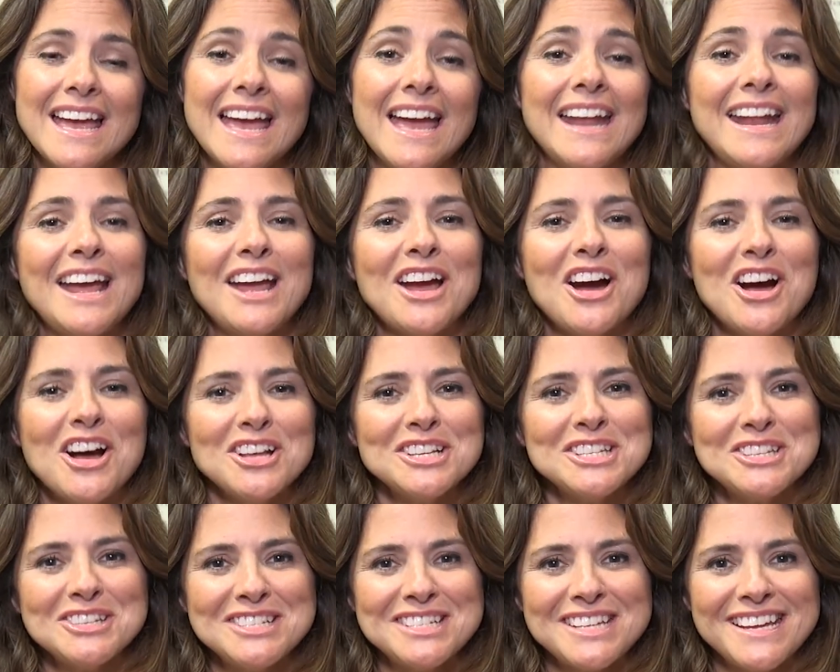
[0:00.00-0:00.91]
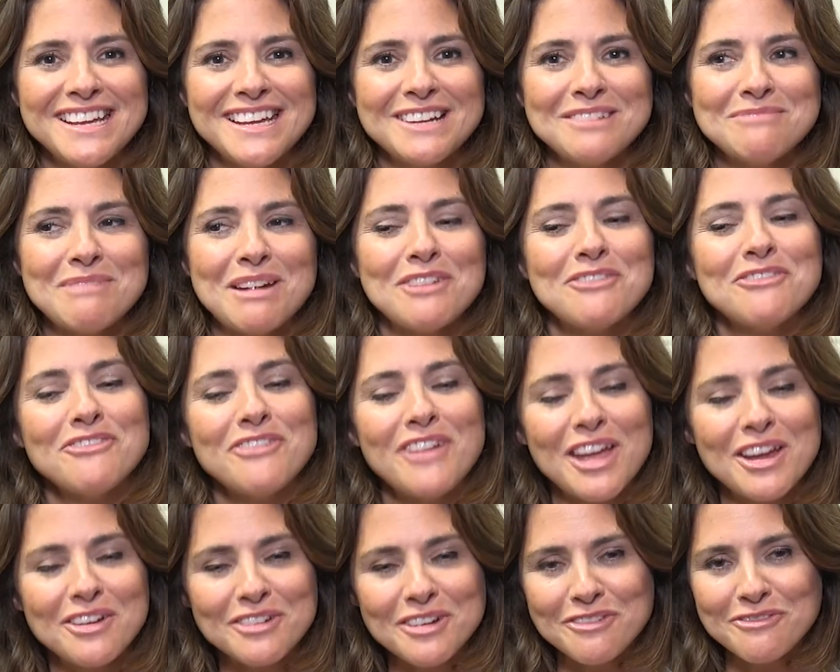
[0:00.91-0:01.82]
And I also did my
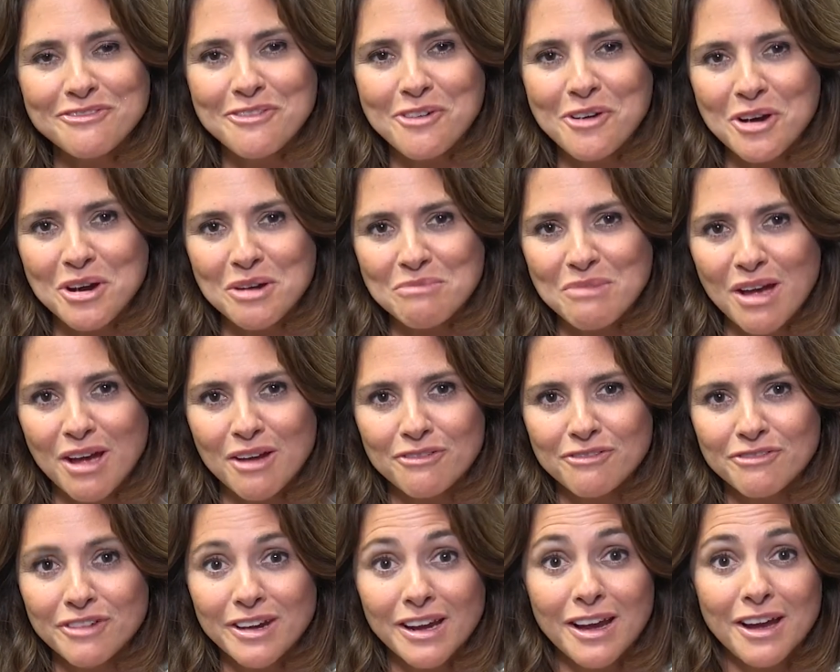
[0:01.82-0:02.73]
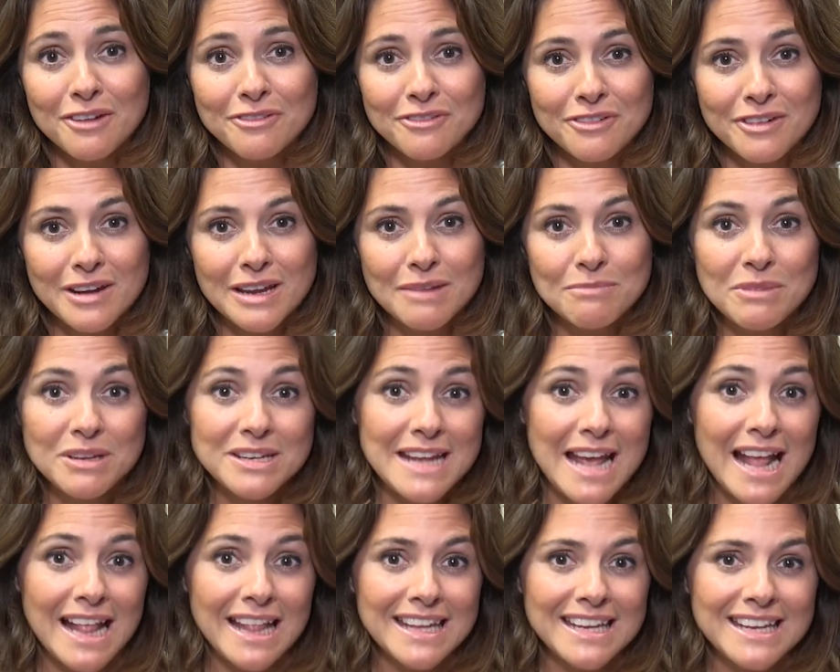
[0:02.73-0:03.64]
favorite form of recovery
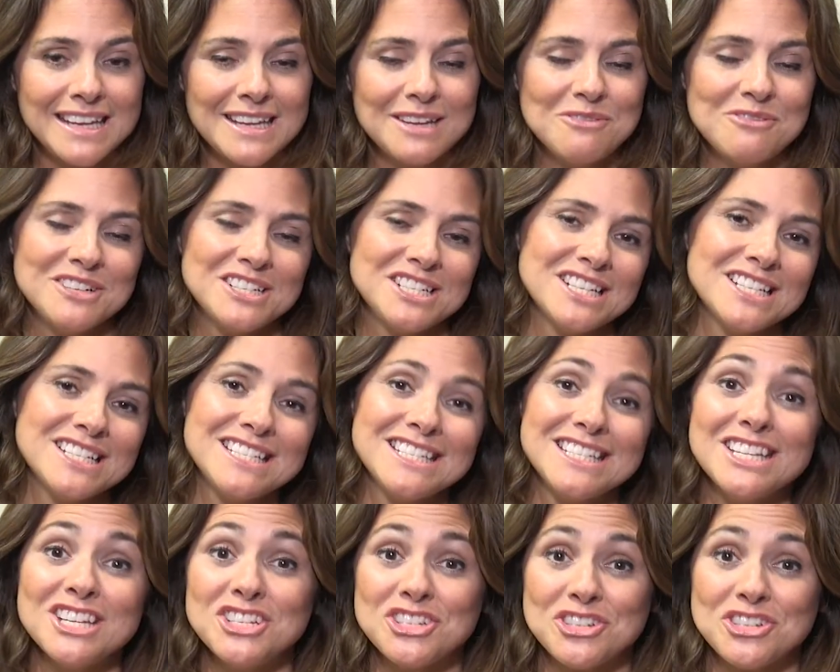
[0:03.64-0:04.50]
modality, which is the